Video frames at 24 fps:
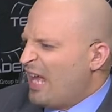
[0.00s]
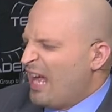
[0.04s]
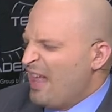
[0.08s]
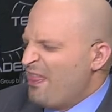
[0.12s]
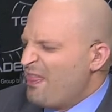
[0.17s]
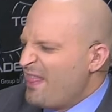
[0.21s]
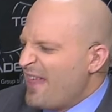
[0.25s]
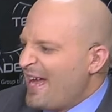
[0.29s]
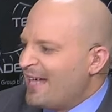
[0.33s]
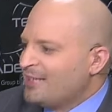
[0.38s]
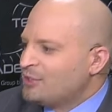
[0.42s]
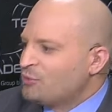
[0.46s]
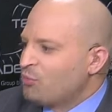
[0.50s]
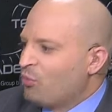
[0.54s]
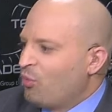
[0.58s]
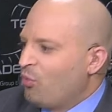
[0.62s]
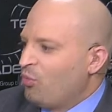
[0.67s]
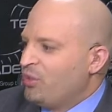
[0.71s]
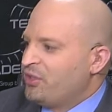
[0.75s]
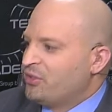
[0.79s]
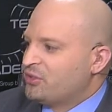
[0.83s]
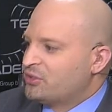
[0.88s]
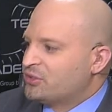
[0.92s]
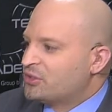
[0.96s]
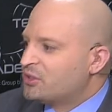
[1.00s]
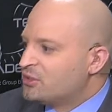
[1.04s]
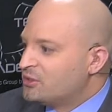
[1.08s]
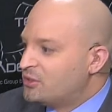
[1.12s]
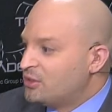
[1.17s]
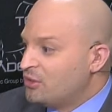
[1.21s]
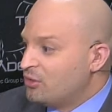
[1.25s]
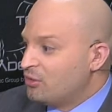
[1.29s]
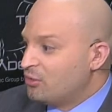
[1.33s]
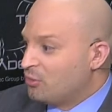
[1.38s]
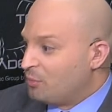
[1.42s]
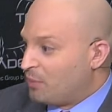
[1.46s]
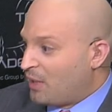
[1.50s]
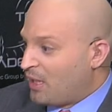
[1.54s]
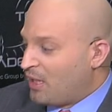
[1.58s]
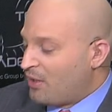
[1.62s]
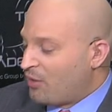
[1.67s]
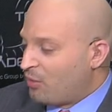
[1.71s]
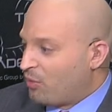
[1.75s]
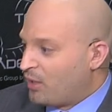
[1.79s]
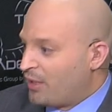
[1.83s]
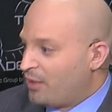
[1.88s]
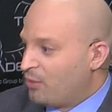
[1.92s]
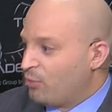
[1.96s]
And that's what we used to do, by
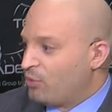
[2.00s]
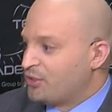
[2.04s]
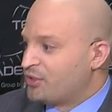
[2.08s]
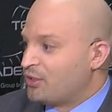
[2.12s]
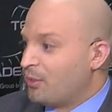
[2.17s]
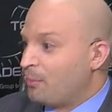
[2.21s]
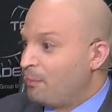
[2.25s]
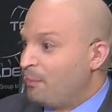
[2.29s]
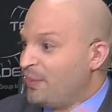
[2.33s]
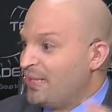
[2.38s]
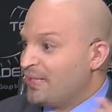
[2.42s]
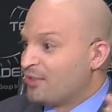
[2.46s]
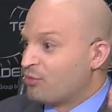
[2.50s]
the way, with the big